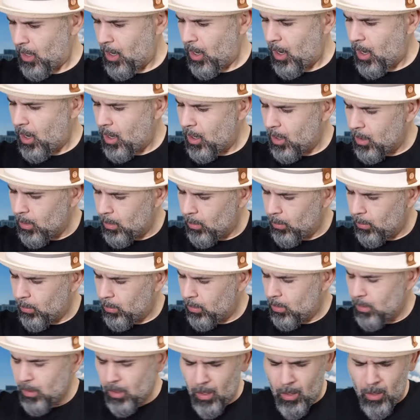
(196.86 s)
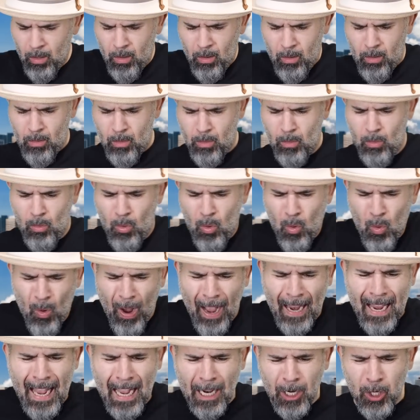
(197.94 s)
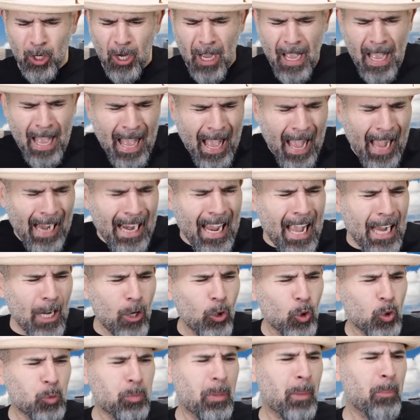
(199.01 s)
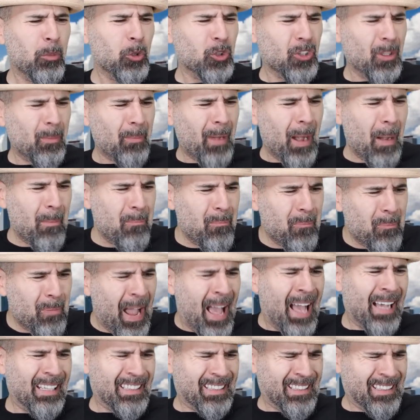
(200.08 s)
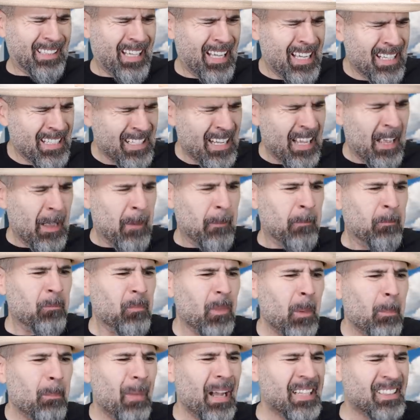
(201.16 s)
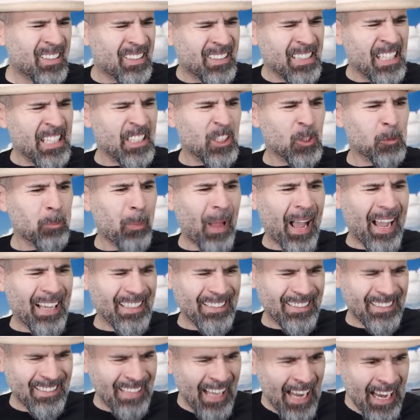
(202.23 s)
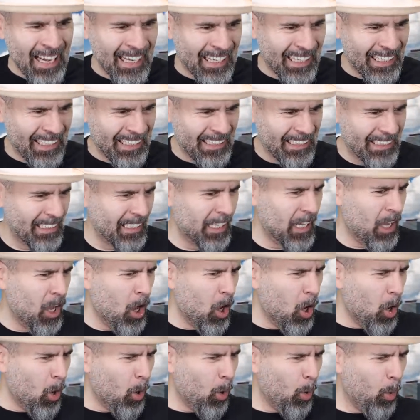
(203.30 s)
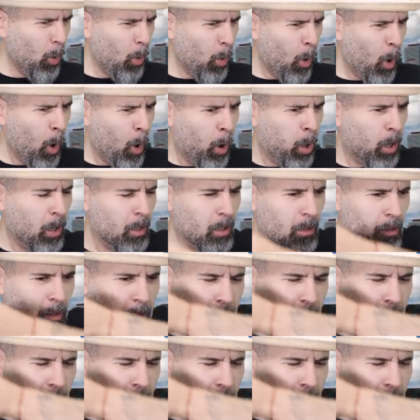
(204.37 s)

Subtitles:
Oh, oh, oh, I got goose pimples on my back, son. My C-spine tingling. Oh,